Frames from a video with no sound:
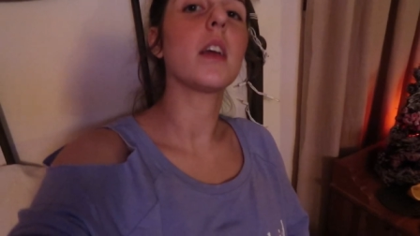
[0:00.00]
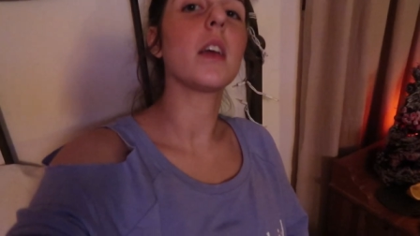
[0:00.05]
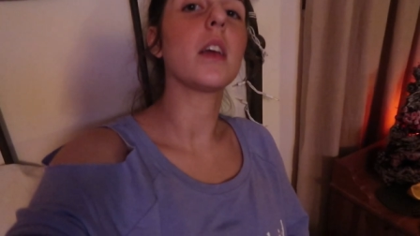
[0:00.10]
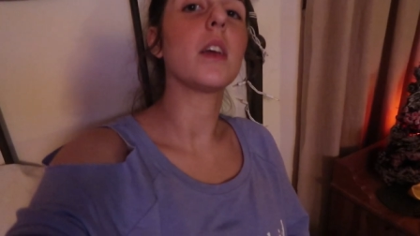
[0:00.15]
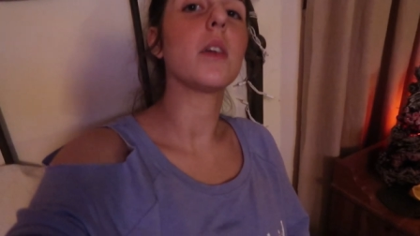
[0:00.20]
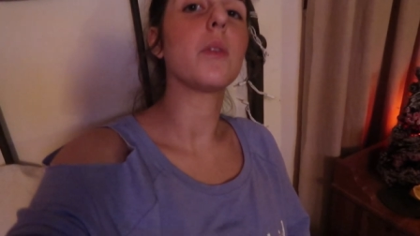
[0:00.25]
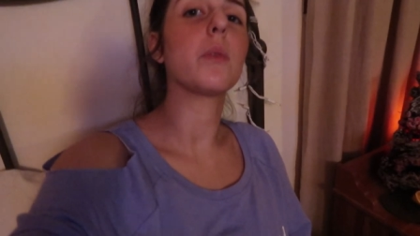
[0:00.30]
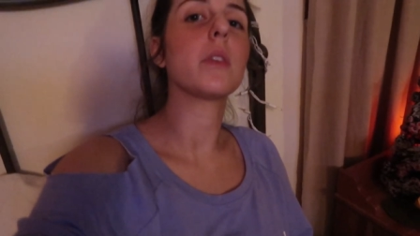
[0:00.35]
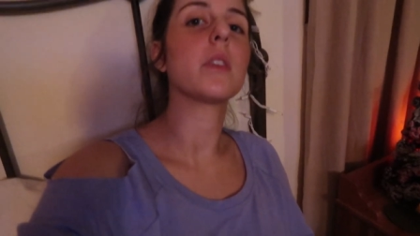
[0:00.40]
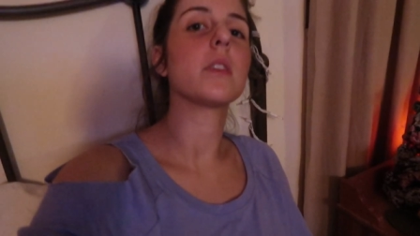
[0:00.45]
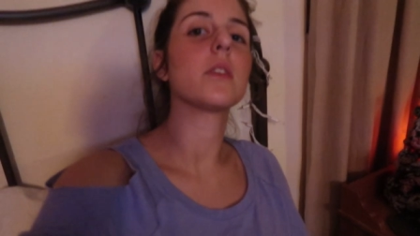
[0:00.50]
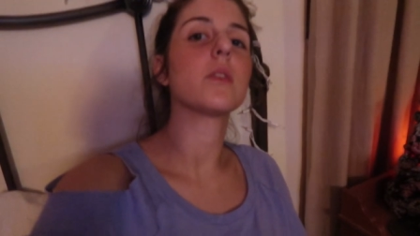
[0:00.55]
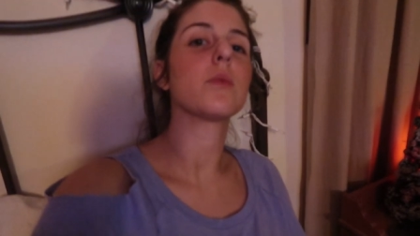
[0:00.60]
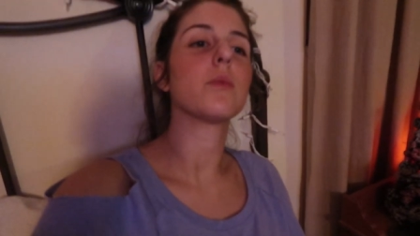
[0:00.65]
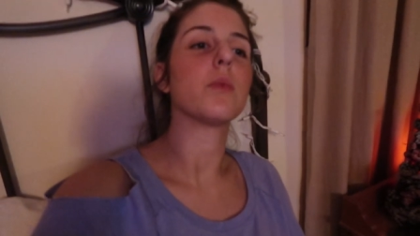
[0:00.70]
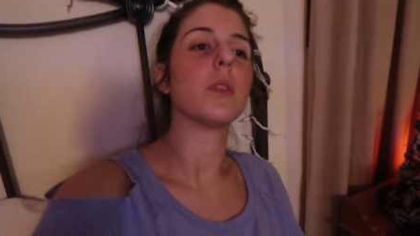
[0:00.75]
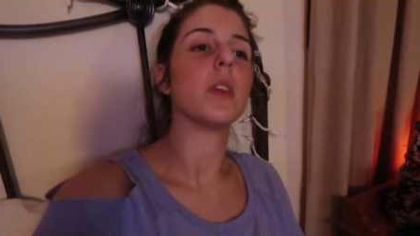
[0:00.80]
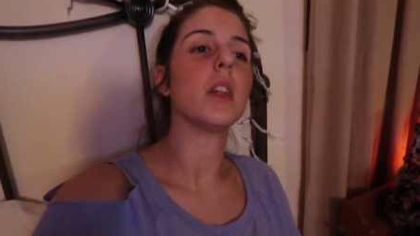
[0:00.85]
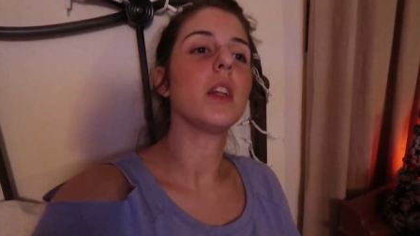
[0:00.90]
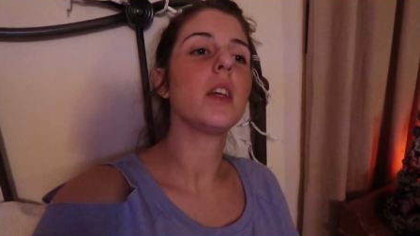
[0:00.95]
It was
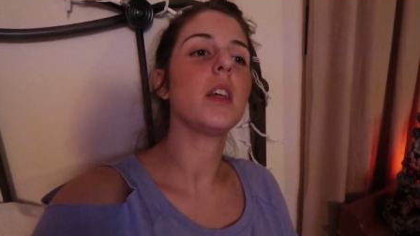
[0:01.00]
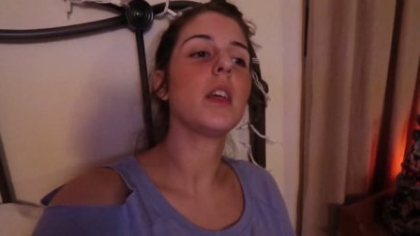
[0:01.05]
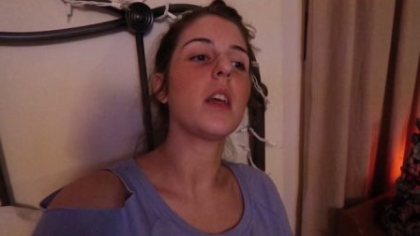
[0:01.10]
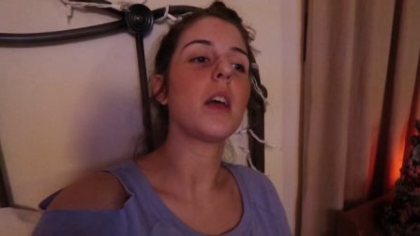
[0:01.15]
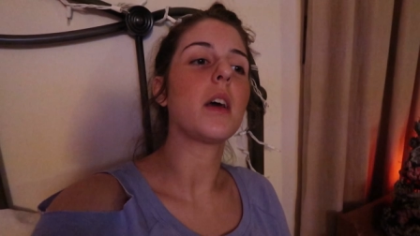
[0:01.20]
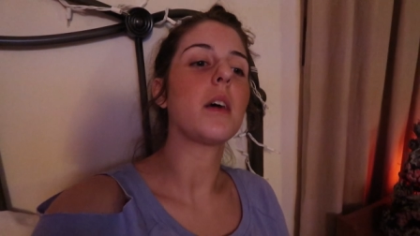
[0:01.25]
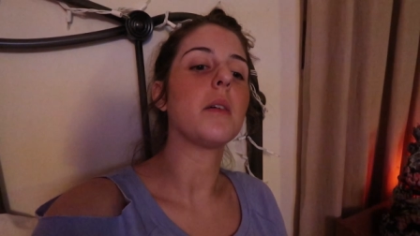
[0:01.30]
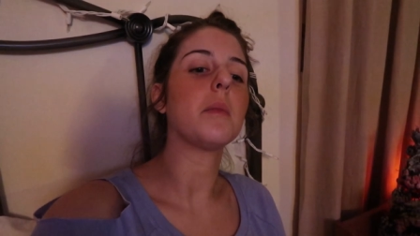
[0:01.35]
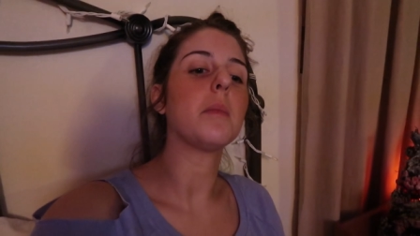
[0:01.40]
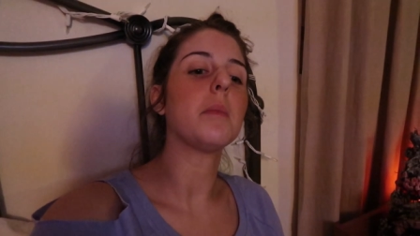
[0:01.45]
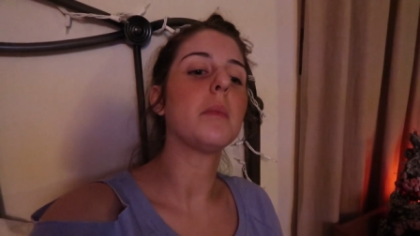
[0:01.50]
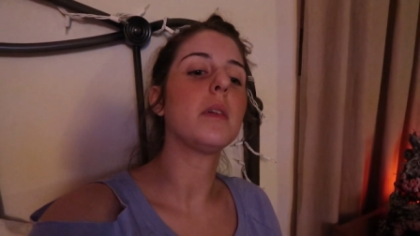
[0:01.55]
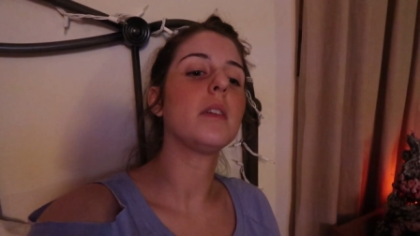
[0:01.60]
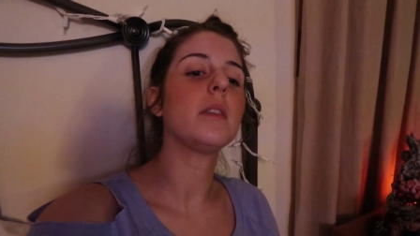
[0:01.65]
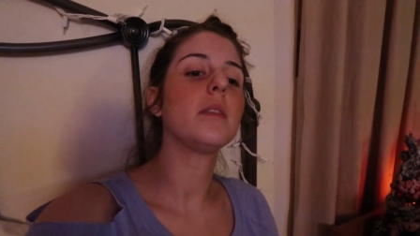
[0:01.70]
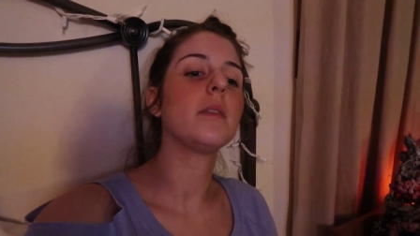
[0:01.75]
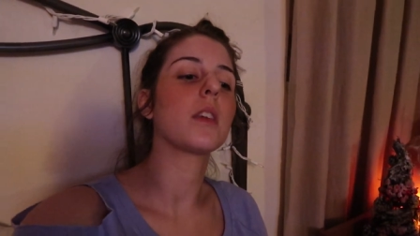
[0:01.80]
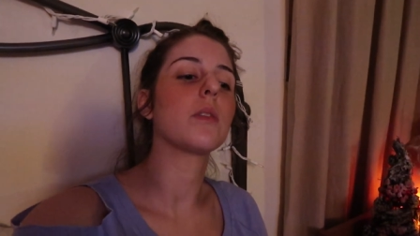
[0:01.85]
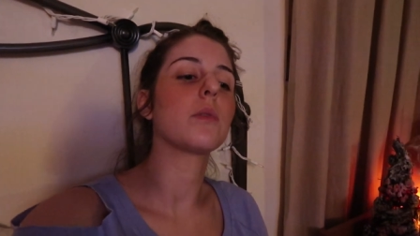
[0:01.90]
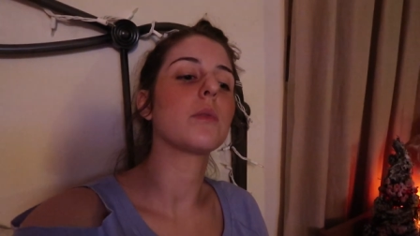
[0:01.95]
really yum.
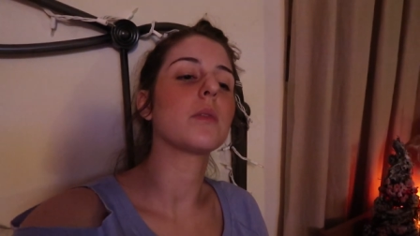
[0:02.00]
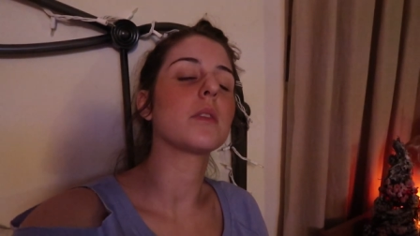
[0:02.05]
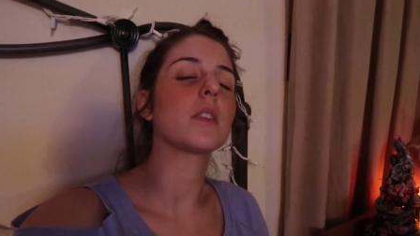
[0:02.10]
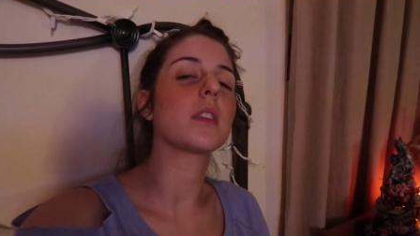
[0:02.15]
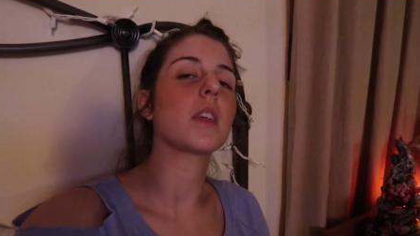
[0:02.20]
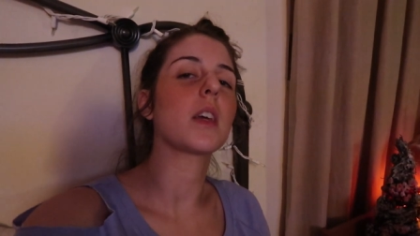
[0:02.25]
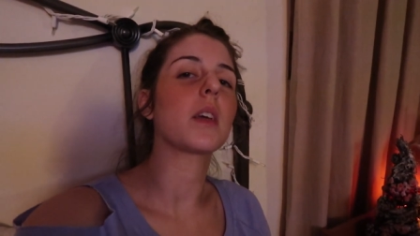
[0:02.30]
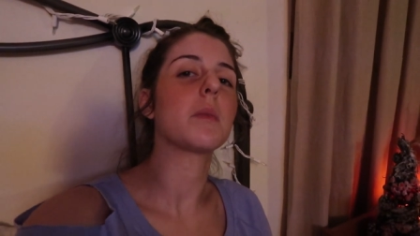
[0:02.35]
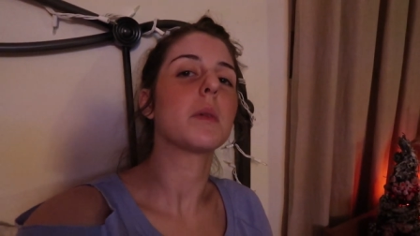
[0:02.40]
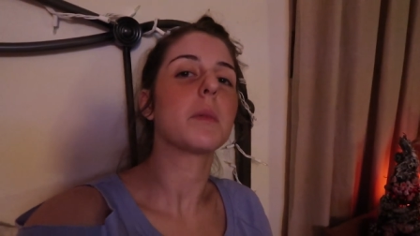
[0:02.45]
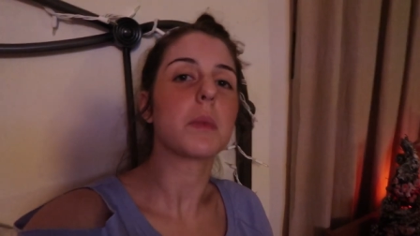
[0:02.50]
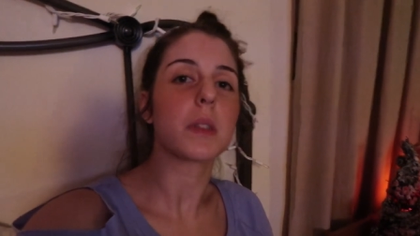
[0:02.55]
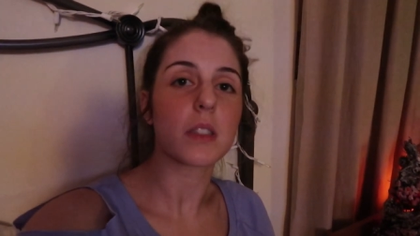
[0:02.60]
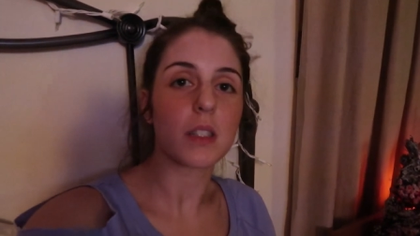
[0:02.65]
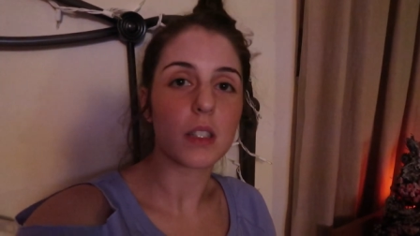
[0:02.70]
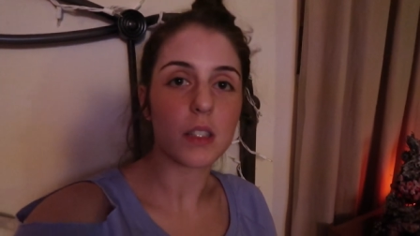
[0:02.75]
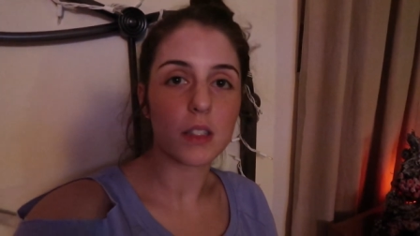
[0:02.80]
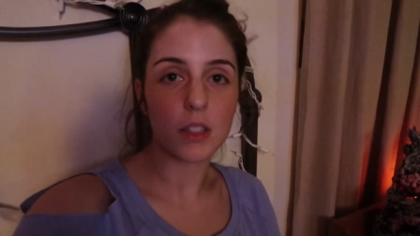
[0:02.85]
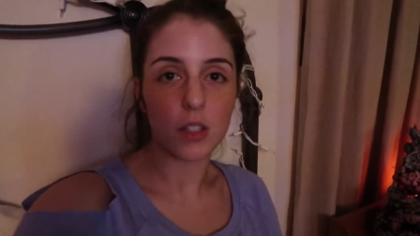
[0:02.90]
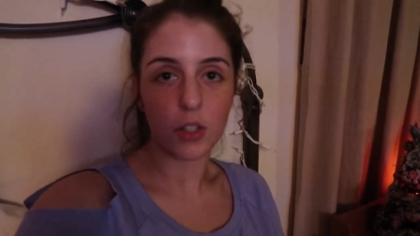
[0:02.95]
It was lamb and
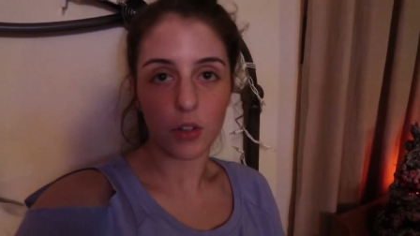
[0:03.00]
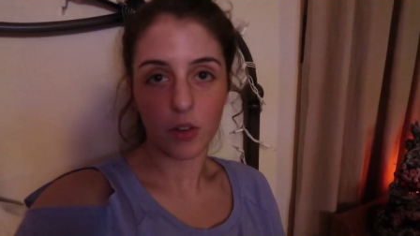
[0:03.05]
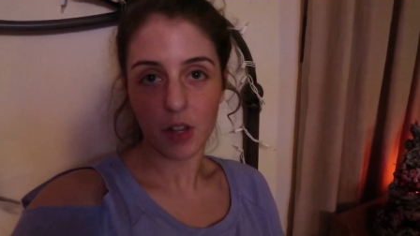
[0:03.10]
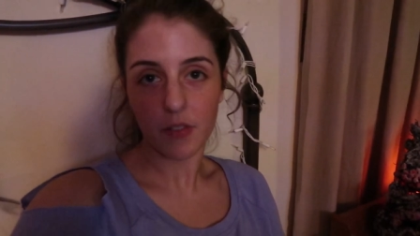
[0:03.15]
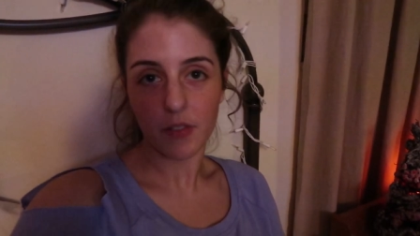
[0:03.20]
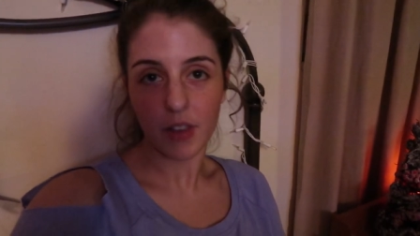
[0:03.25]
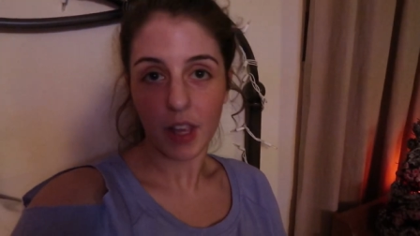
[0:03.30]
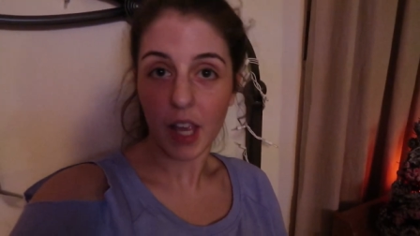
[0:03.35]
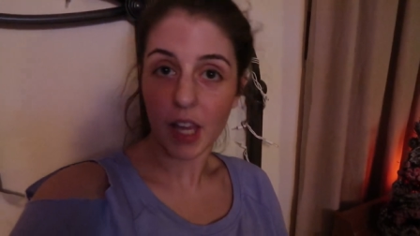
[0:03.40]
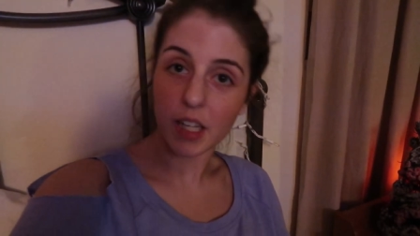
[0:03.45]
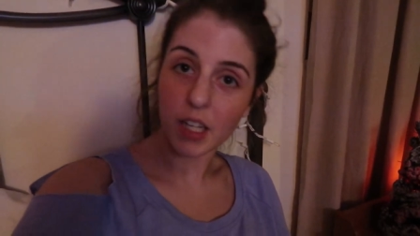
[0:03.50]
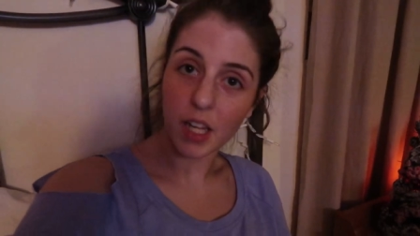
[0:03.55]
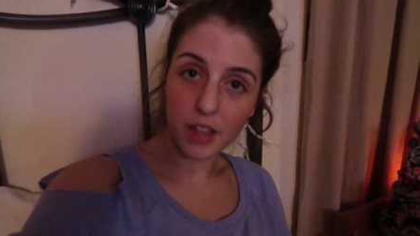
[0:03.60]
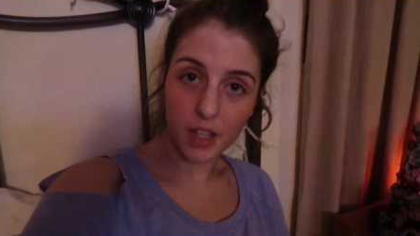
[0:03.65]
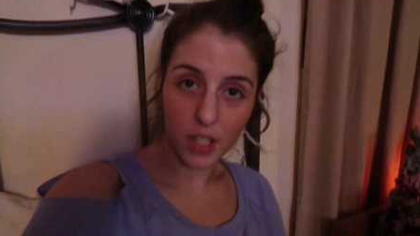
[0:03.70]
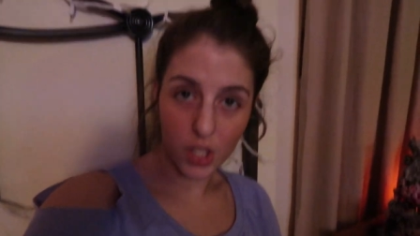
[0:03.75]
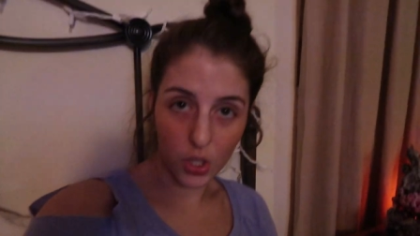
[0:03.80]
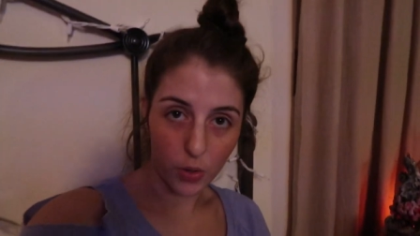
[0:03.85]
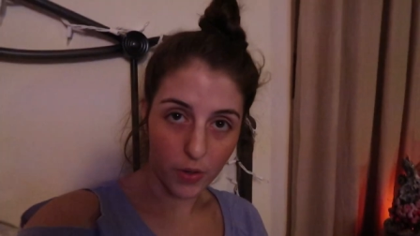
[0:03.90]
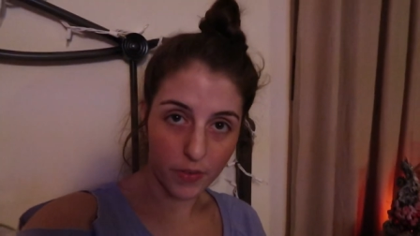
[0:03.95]
biscuits and gravy. Ain't
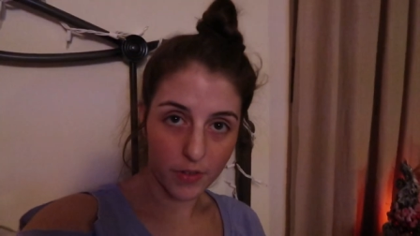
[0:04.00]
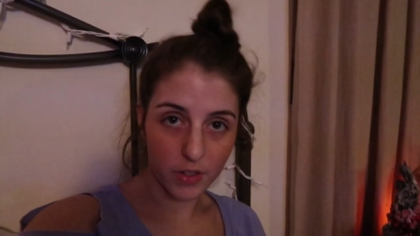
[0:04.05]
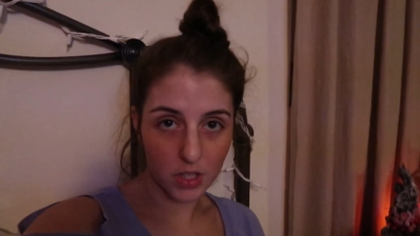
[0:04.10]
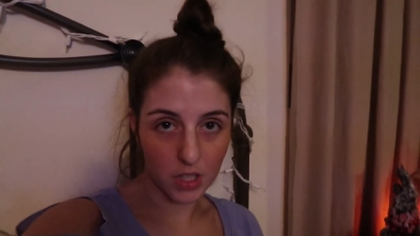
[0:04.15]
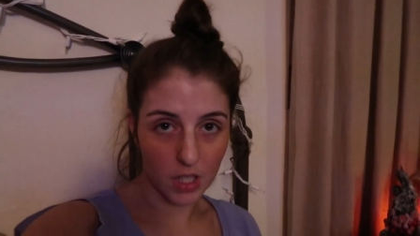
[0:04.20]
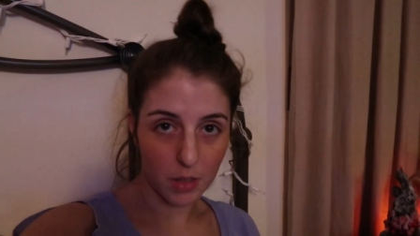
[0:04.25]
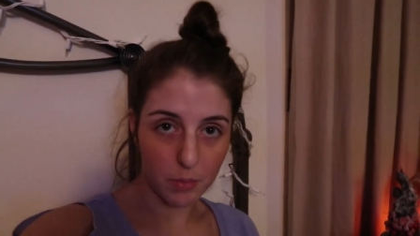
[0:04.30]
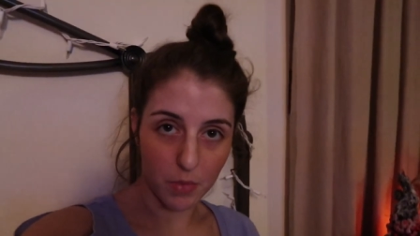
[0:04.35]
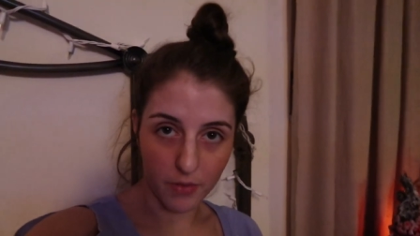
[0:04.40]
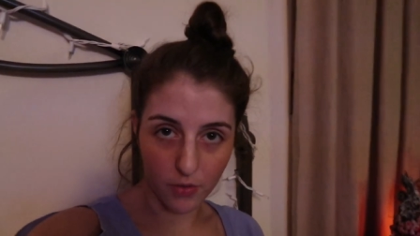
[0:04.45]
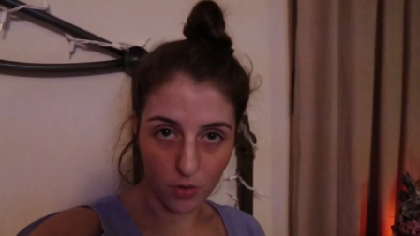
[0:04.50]
nothing you ever seen